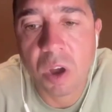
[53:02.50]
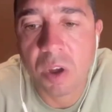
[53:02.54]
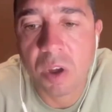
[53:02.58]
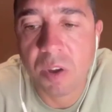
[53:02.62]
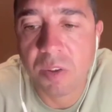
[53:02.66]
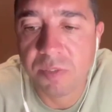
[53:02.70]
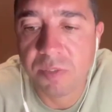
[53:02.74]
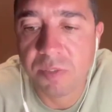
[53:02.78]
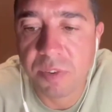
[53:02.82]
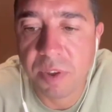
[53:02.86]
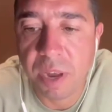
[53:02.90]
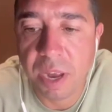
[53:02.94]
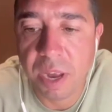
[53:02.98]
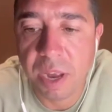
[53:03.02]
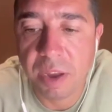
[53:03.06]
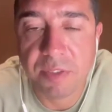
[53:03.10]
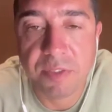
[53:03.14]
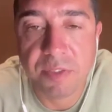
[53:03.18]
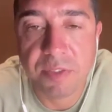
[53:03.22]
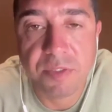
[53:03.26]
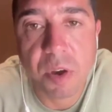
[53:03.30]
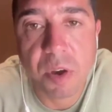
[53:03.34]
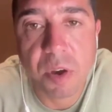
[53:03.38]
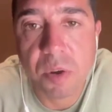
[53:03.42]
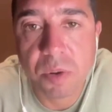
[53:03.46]
of
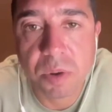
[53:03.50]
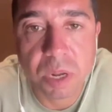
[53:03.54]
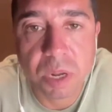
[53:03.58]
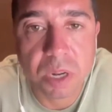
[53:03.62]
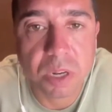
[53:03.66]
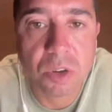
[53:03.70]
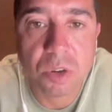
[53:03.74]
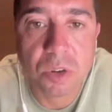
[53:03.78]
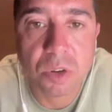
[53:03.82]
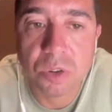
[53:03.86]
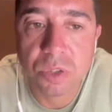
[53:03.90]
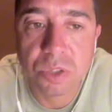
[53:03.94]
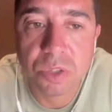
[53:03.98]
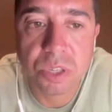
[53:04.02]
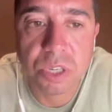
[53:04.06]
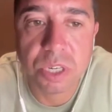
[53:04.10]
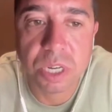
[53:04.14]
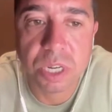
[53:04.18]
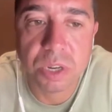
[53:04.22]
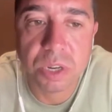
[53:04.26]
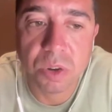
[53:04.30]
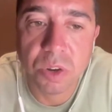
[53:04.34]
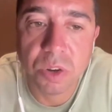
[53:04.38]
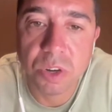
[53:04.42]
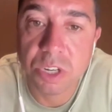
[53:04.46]
folk and country
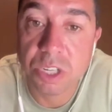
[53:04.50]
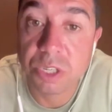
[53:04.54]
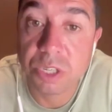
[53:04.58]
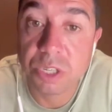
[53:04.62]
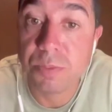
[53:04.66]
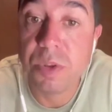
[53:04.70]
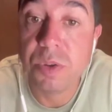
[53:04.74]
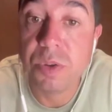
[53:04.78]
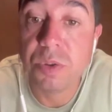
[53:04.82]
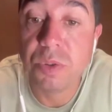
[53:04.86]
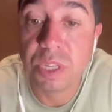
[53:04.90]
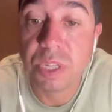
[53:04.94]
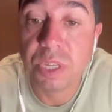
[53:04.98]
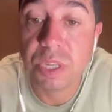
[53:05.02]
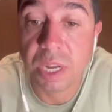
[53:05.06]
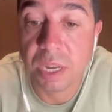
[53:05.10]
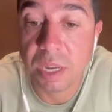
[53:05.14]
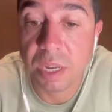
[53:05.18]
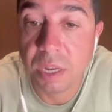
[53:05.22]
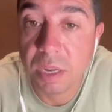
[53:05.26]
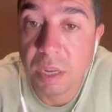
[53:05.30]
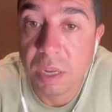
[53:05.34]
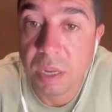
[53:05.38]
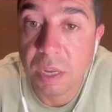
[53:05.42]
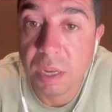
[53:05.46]
and Irish
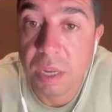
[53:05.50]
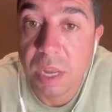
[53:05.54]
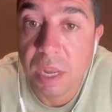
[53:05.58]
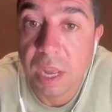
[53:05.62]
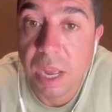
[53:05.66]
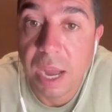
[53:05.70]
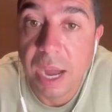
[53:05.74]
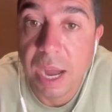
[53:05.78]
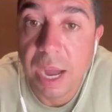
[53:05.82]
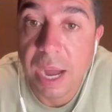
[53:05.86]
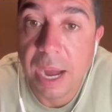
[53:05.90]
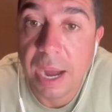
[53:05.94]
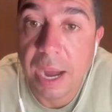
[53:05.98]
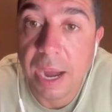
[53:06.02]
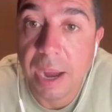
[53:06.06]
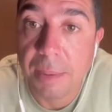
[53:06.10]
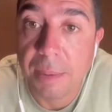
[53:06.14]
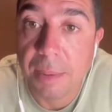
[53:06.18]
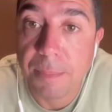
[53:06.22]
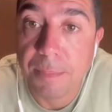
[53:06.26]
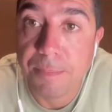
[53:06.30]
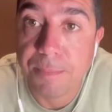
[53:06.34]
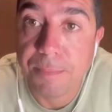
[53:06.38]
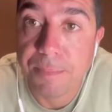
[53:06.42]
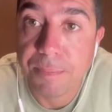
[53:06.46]
music,
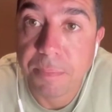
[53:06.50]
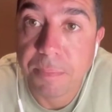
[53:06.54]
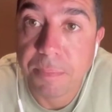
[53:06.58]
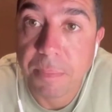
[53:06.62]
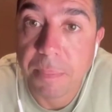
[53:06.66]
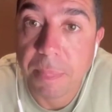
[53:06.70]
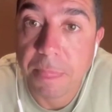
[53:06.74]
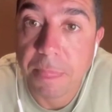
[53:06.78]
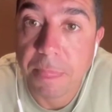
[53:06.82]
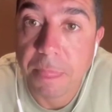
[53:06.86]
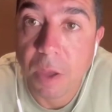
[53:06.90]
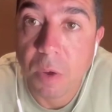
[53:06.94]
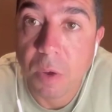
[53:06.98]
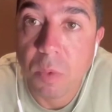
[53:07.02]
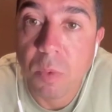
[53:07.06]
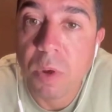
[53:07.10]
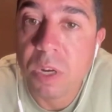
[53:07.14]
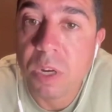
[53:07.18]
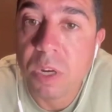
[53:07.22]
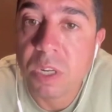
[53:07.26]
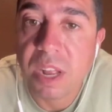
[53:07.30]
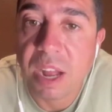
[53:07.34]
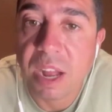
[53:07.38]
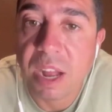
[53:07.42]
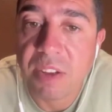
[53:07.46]

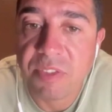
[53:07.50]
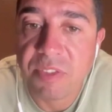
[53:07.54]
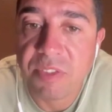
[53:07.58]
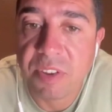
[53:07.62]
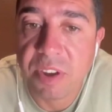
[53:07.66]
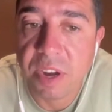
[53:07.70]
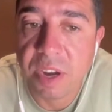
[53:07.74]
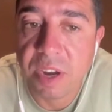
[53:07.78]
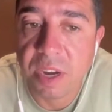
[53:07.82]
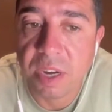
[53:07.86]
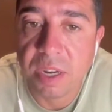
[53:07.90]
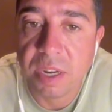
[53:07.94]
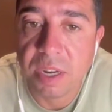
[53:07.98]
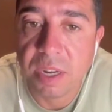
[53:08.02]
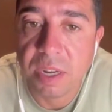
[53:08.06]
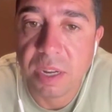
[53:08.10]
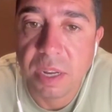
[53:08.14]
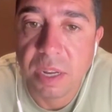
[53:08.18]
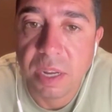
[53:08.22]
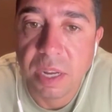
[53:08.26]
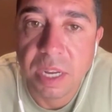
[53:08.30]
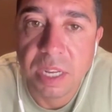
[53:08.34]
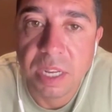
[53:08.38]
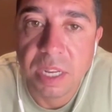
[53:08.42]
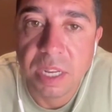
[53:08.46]
where does that fare
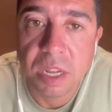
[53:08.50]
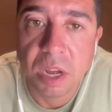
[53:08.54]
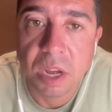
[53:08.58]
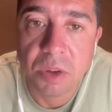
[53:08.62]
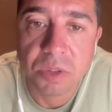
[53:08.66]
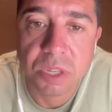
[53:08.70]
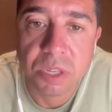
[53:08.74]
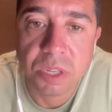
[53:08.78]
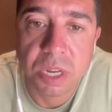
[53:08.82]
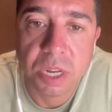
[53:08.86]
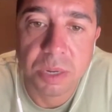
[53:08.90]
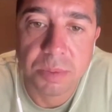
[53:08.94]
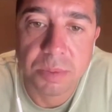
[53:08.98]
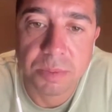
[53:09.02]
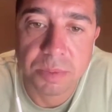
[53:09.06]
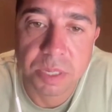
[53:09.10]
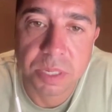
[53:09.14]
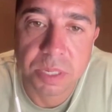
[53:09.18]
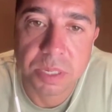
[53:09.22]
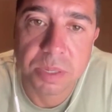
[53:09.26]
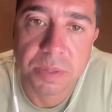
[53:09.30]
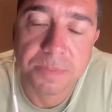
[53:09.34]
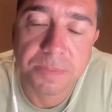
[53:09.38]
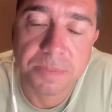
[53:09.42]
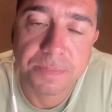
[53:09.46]
in those
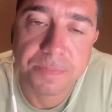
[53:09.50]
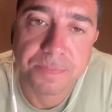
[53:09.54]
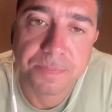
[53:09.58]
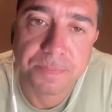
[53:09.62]
terms?